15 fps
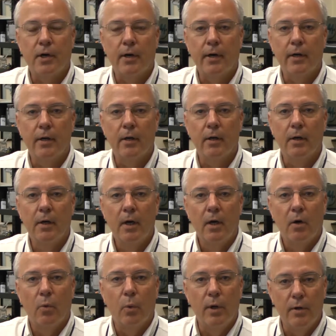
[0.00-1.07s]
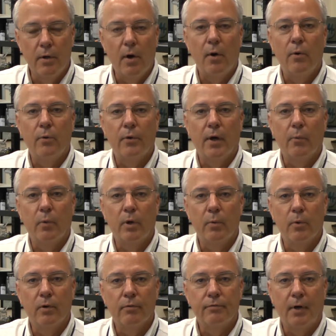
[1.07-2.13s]
area, we know that we
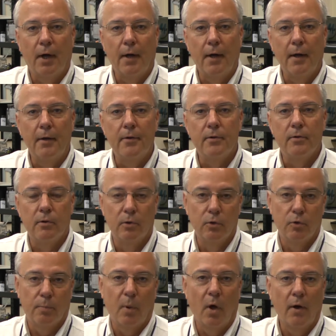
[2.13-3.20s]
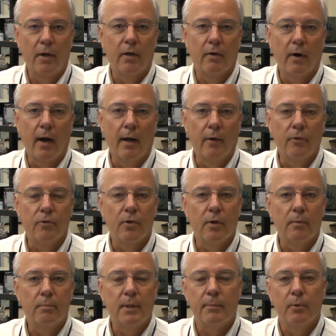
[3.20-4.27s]
will find new spawning grounds
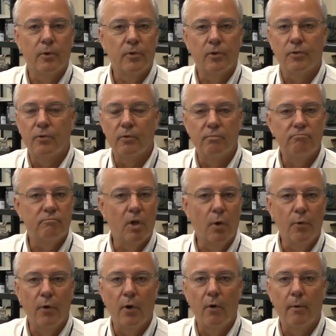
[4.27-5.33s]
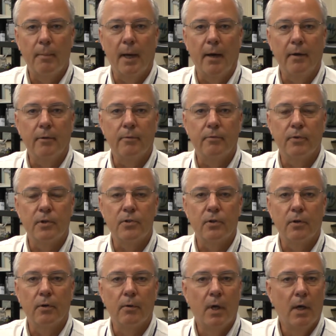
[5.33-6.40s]
that people just don't know about. The fish
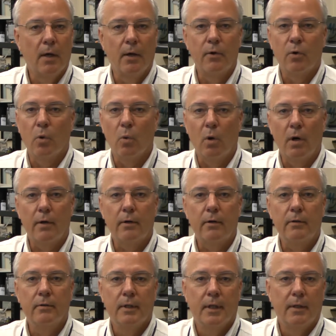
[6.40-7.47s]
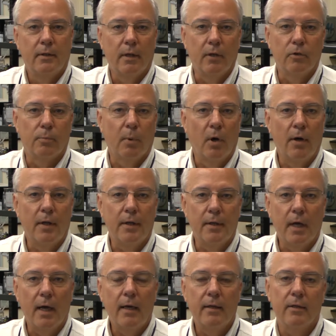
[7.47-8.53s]
are underwater, they spawn at
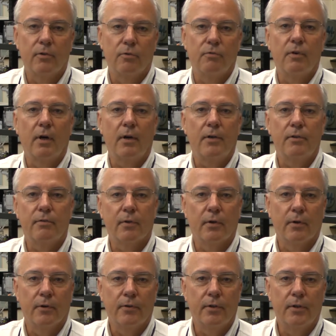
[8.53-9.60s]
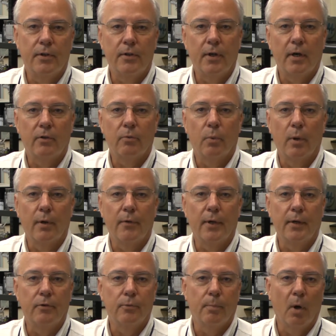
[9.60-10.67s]
night. It's very difficult to detect where
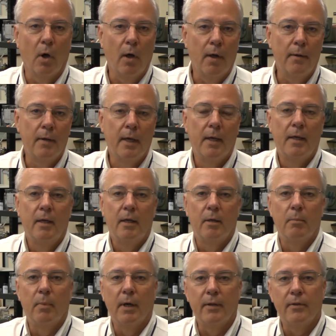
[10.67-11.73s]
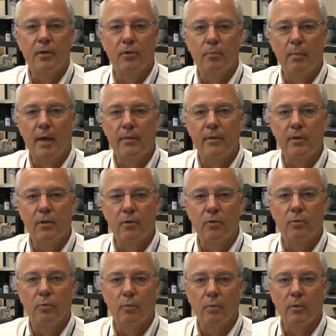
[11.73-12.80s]
they spawn, but this method is